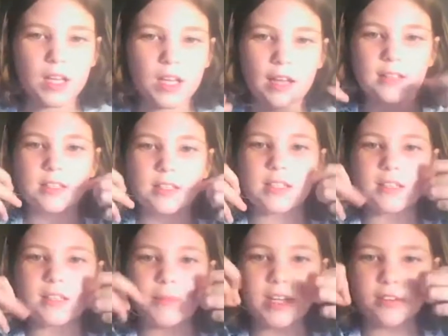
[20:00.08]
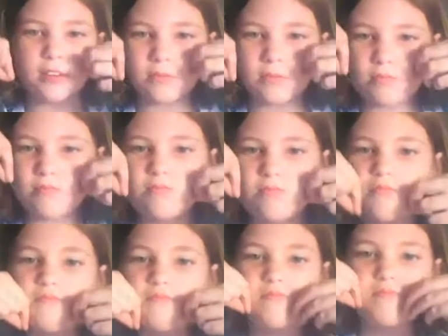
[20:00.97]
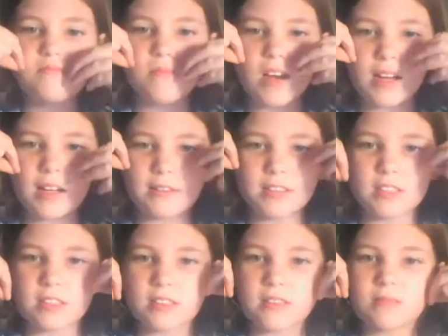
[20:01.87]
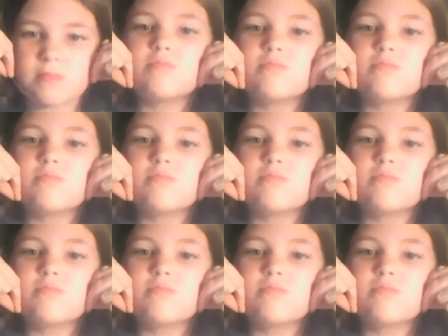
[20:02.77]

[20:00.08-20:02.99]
This is a beard. I was just